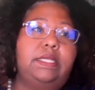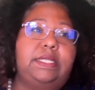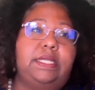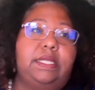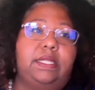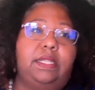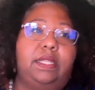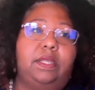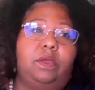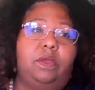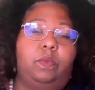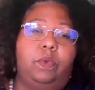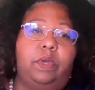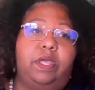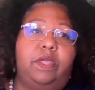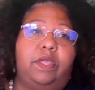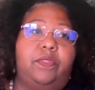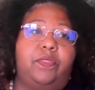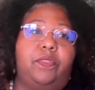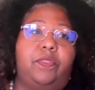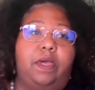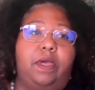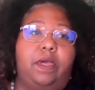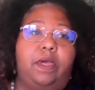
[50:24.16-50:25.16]
dealing
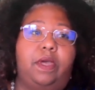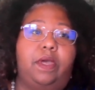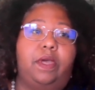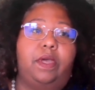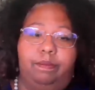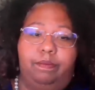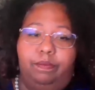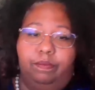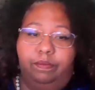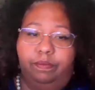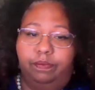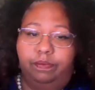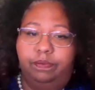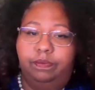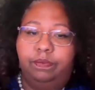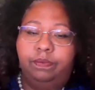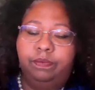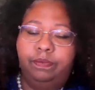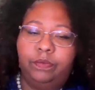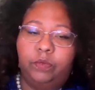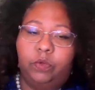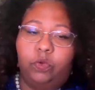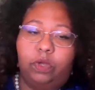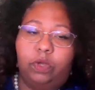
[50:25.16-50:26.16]
with,
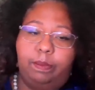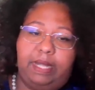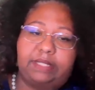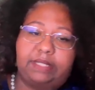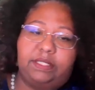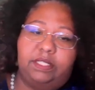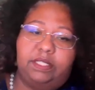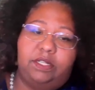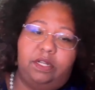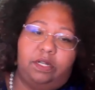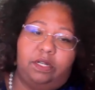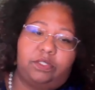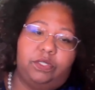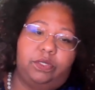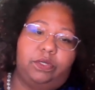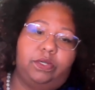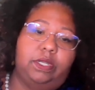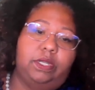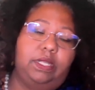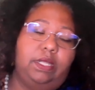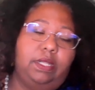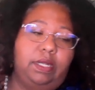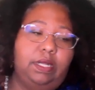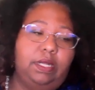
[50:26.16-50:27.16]
going back to Dr.
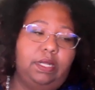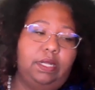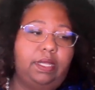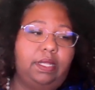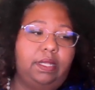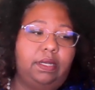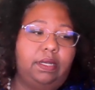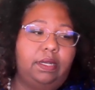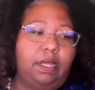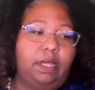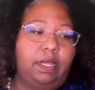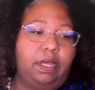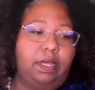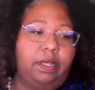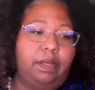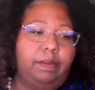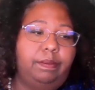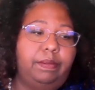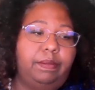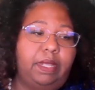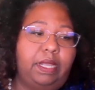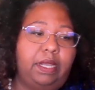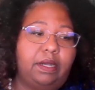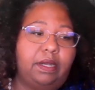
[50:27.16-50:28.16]
Green and
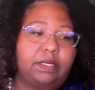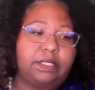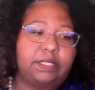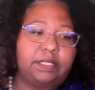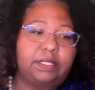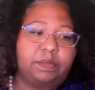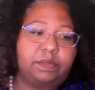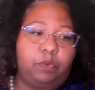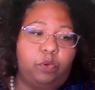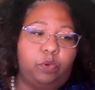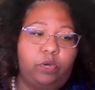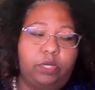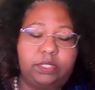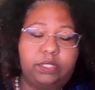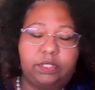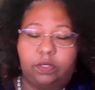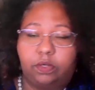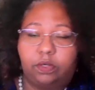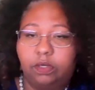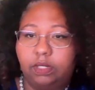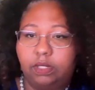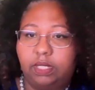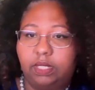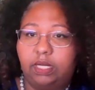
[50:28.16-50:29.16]
Harris's
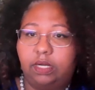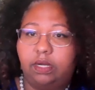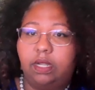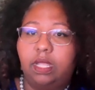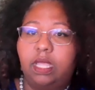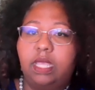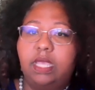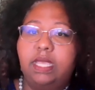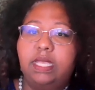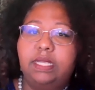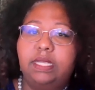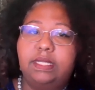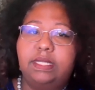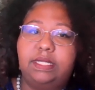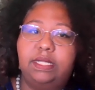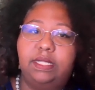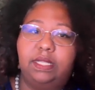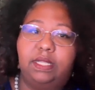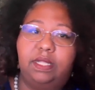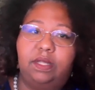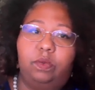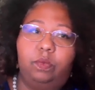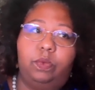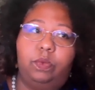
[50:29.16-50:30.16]
points earlier,
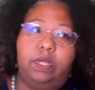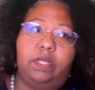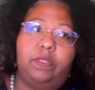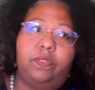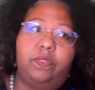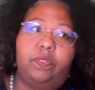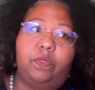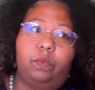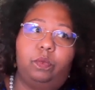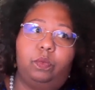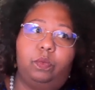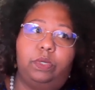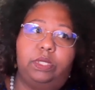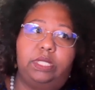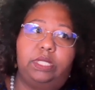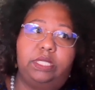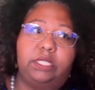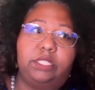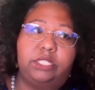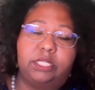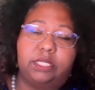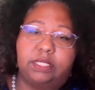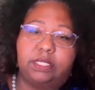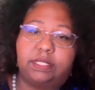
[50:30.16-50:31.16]
dealing with
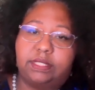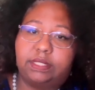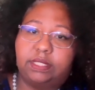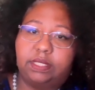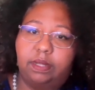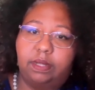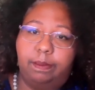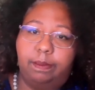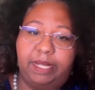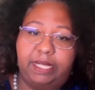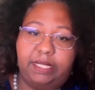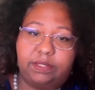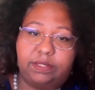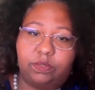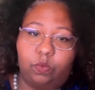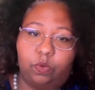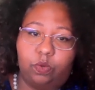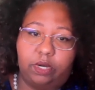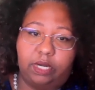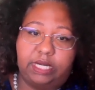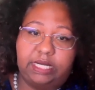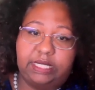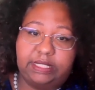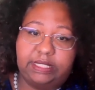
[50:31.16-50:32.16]
religious-based
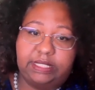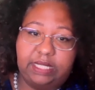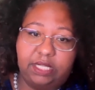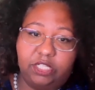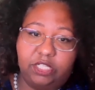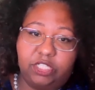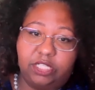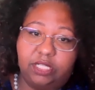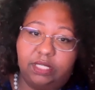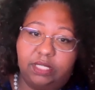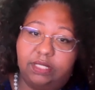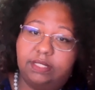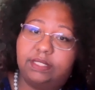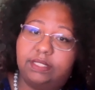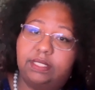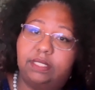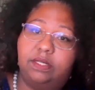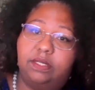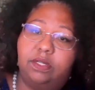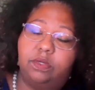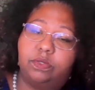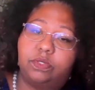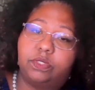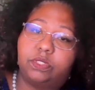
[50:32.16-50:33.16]
organizations
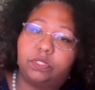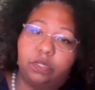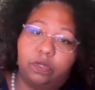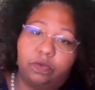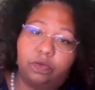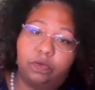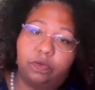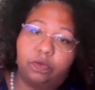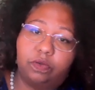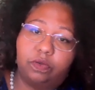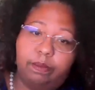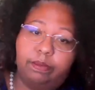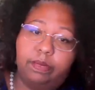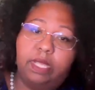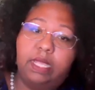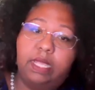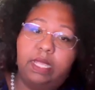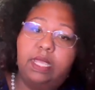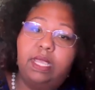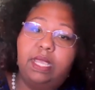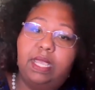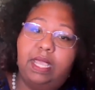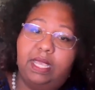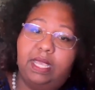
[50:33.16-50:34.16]
that don't serve them
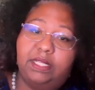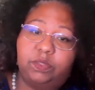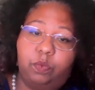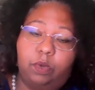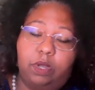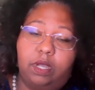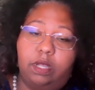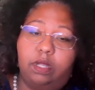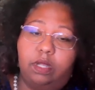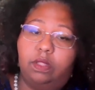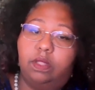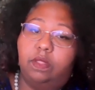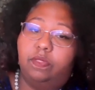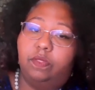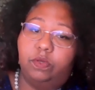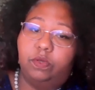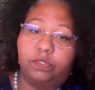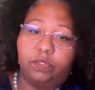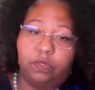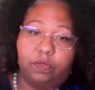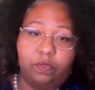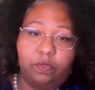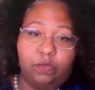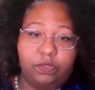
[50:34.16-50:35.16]
as well, and
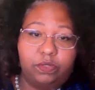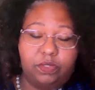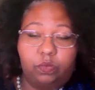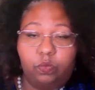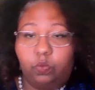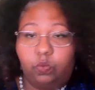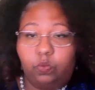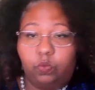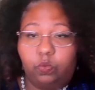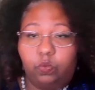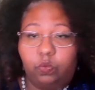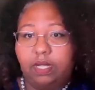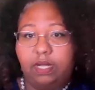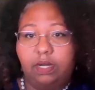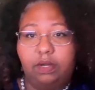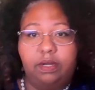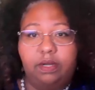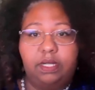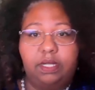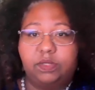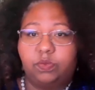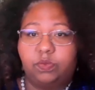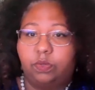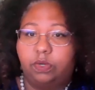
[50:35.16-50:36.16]
those are those in rural
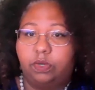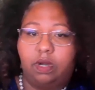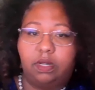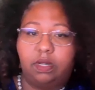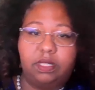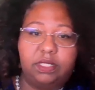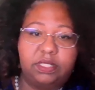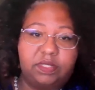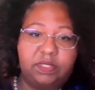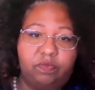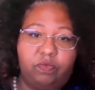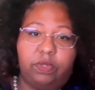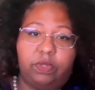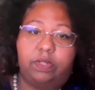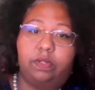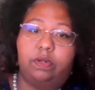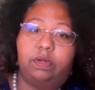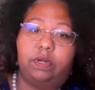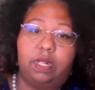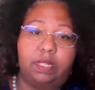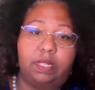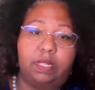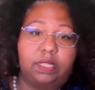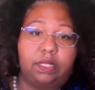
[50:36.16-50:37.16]
areas, regardless of
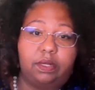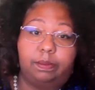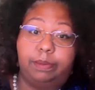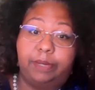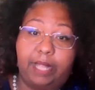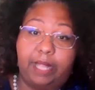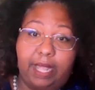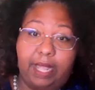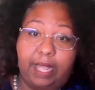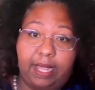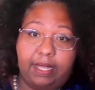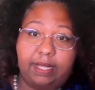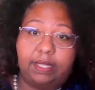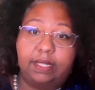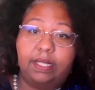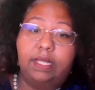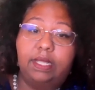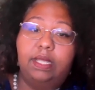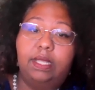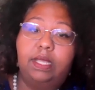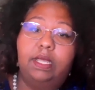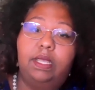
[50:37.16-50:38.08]
whether or not they're Black.